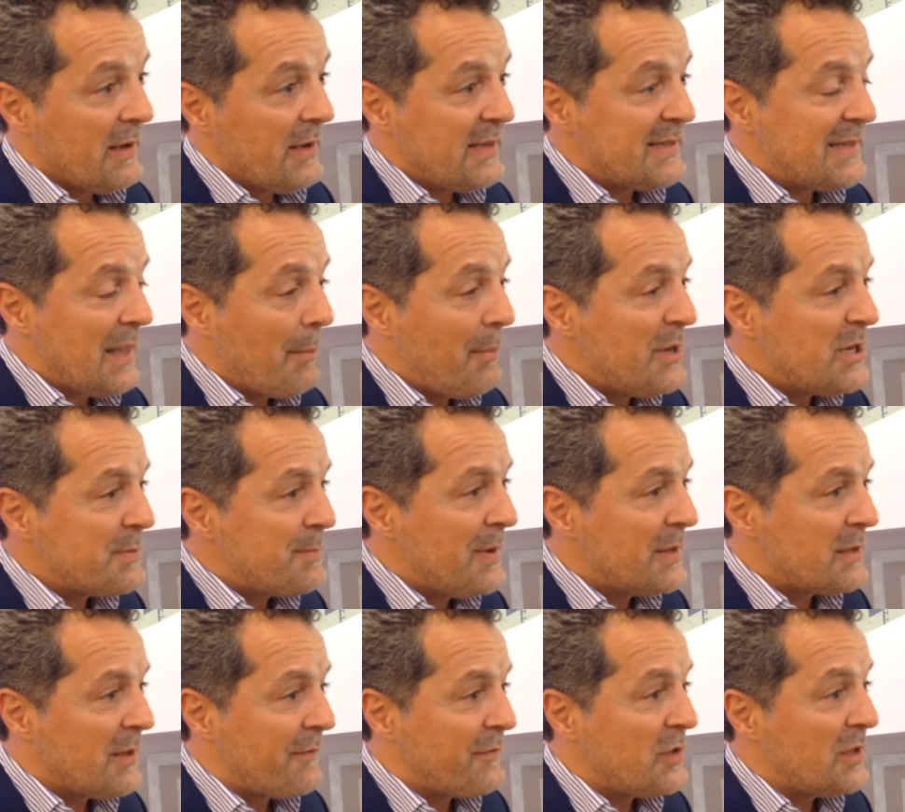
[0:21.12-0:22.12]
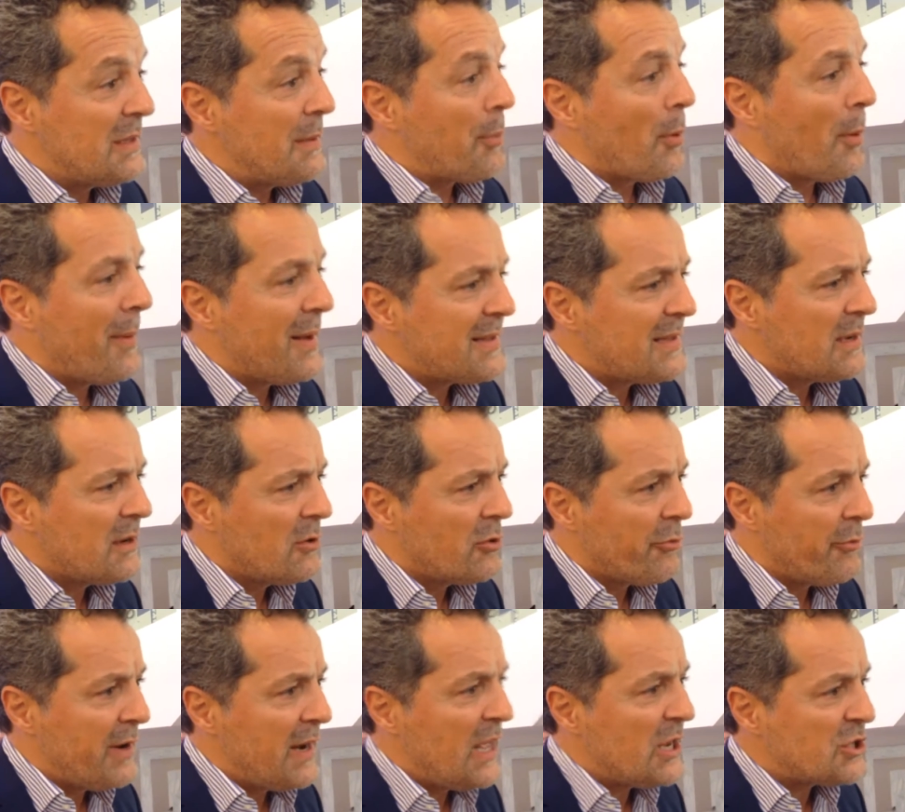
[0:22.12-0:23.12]
establishment of the diplomatic
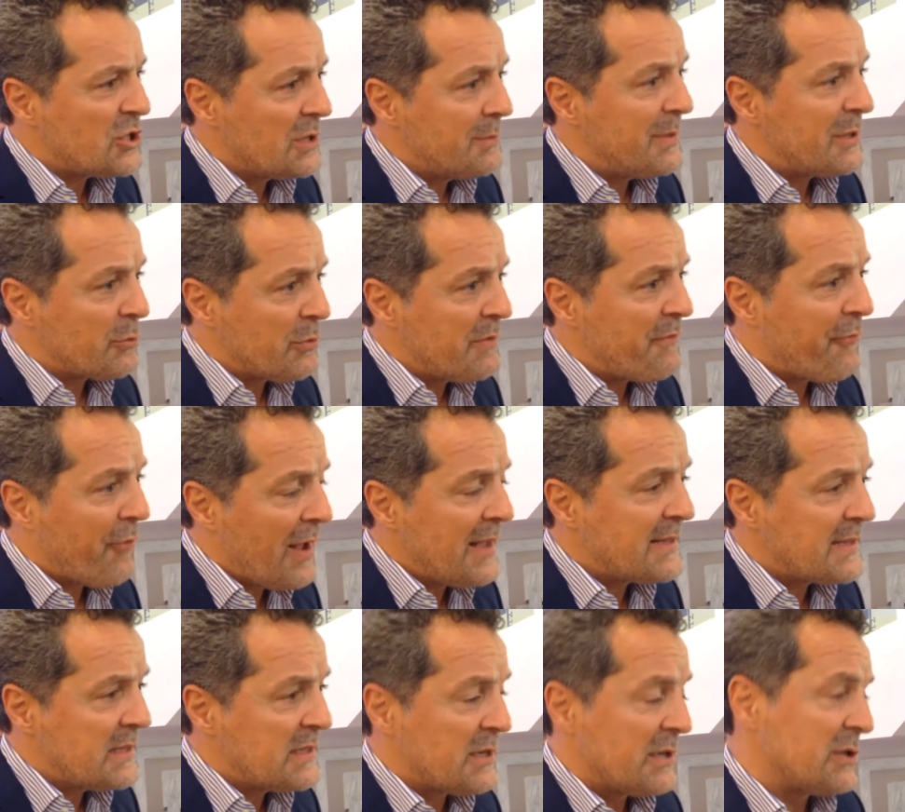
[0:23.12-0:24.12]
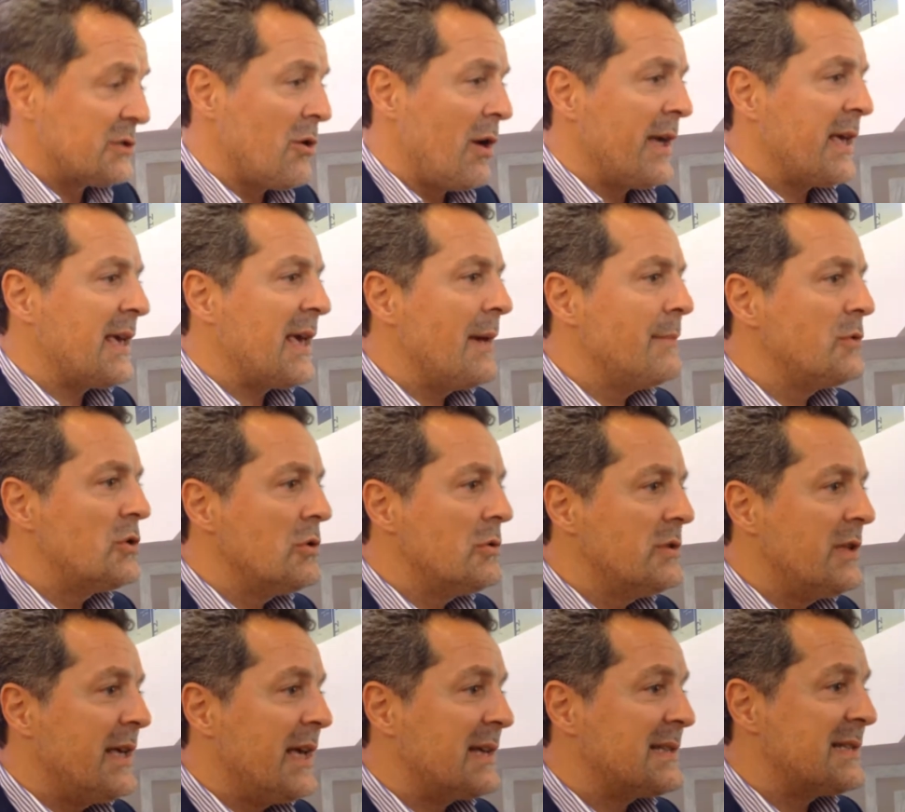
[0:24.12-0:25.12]
relation between France and Israel. So I came to
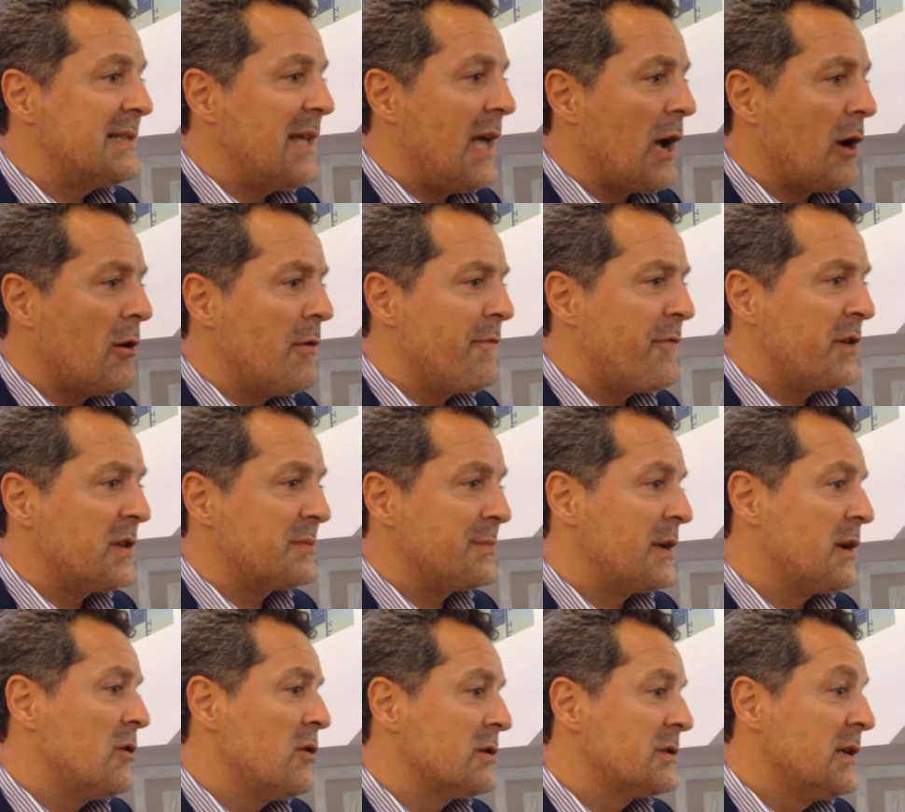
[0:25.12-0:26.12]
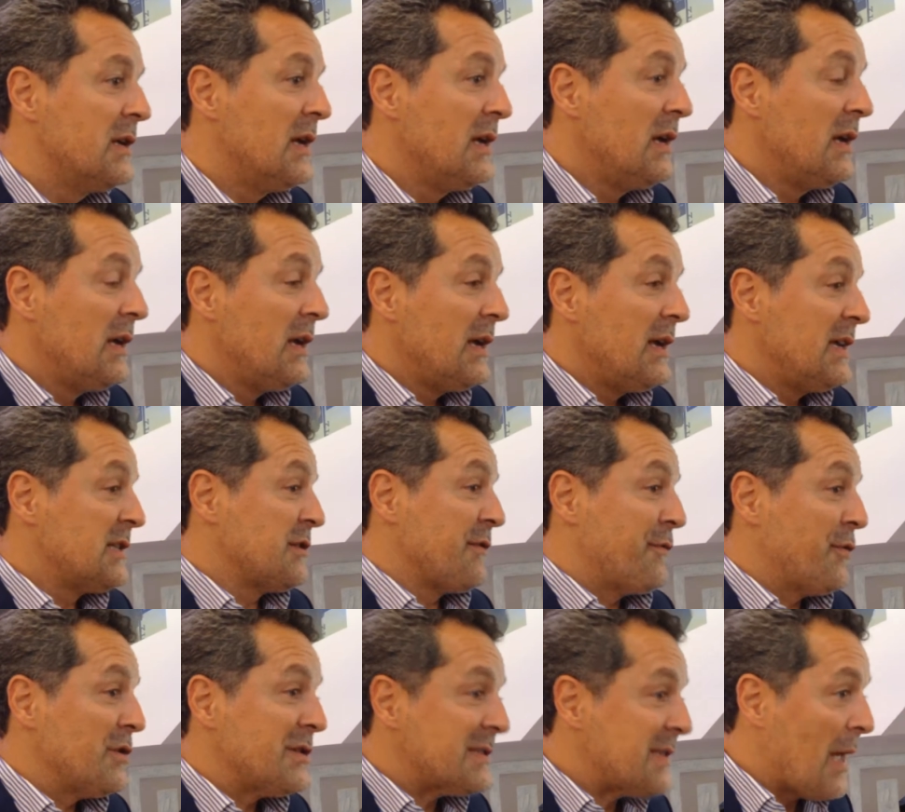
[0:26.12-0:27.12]
the Herzliya conference because it's
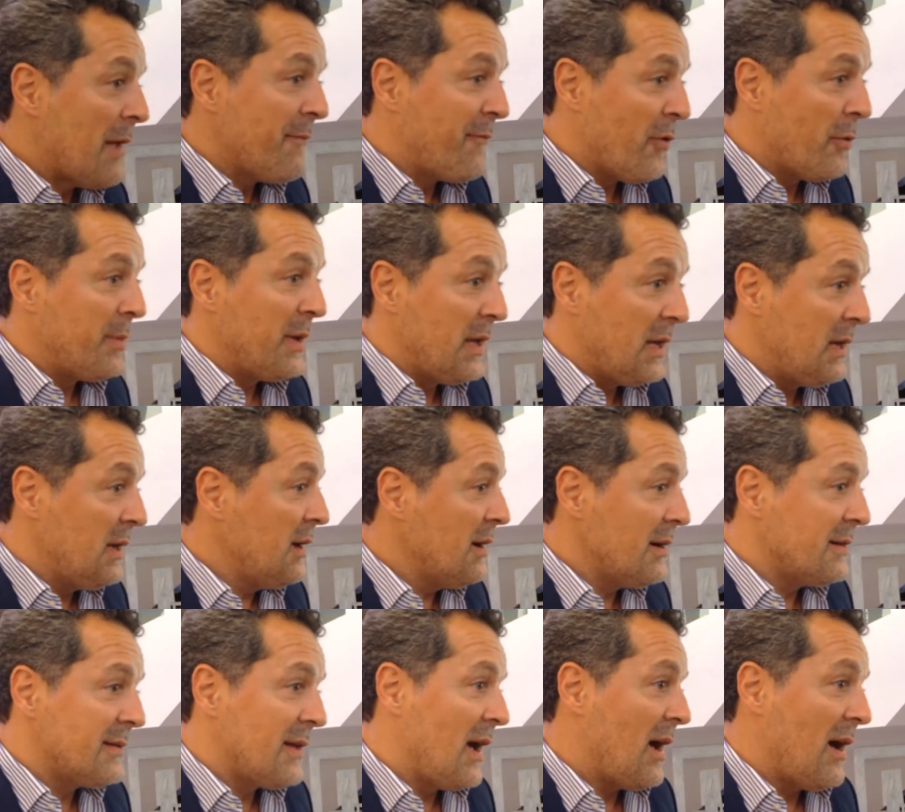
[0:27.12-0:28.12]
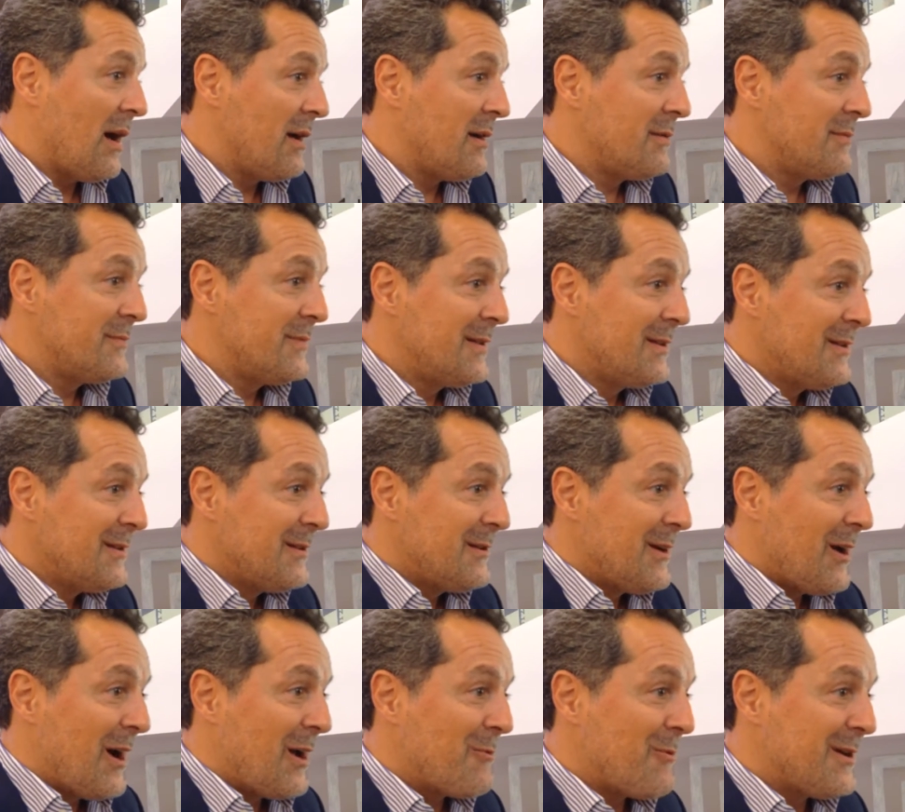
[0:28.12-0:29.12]
the first time for me here, and
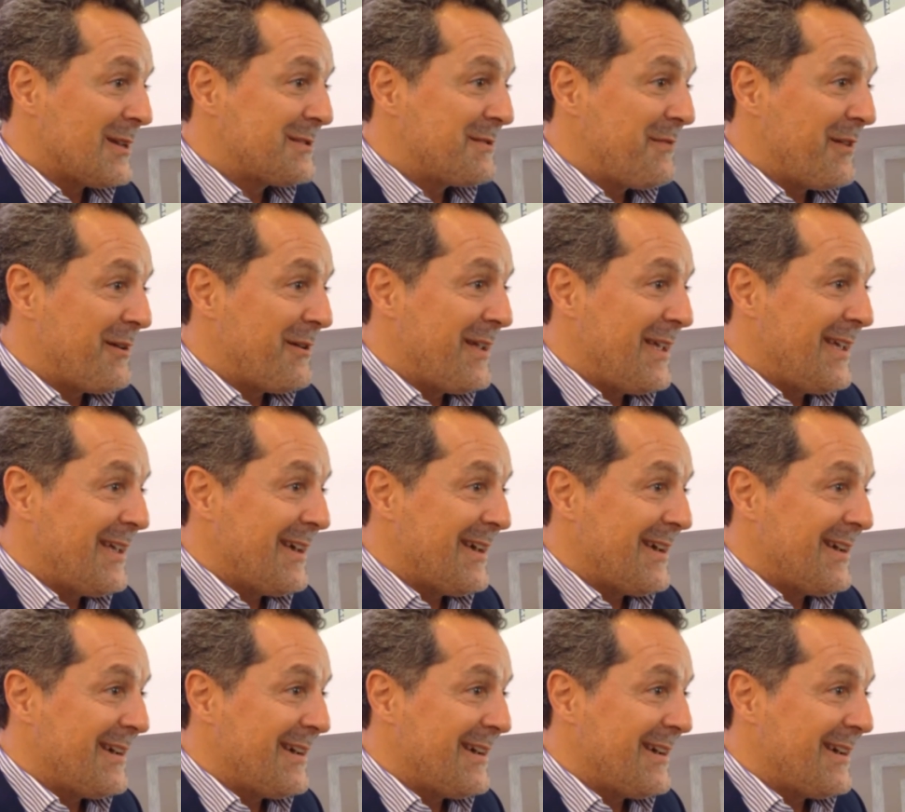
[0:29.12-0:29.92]
I was very